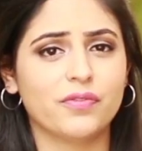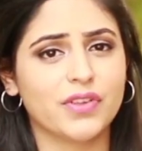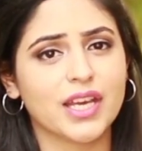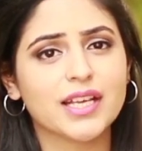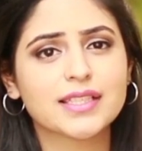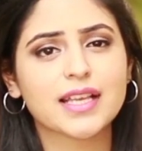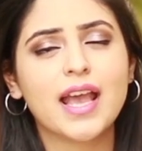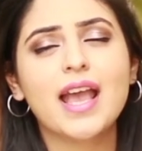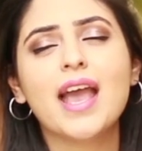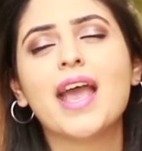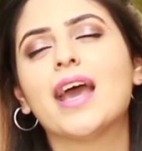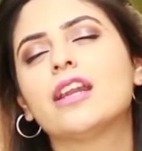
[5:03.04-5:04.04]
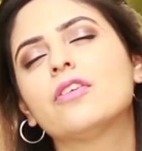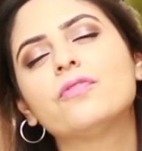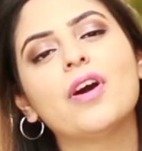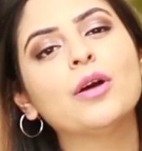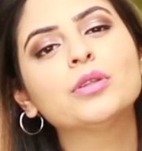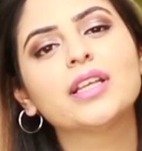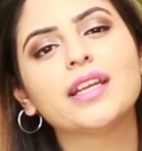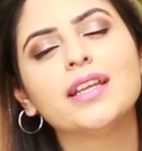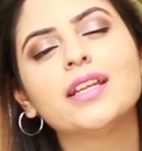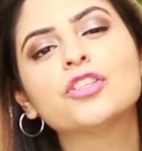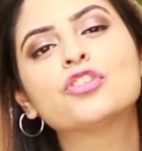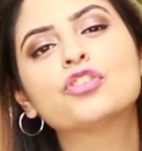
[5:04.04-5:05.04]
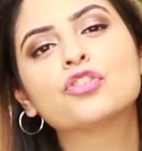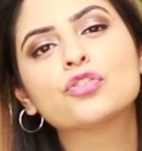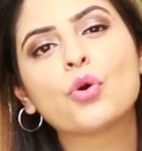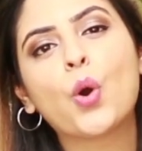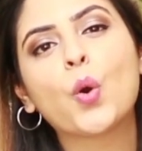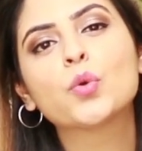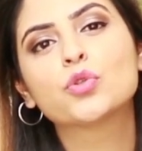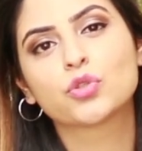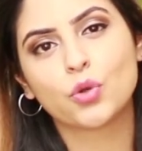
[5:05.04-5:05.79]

of years. And I found that it is so,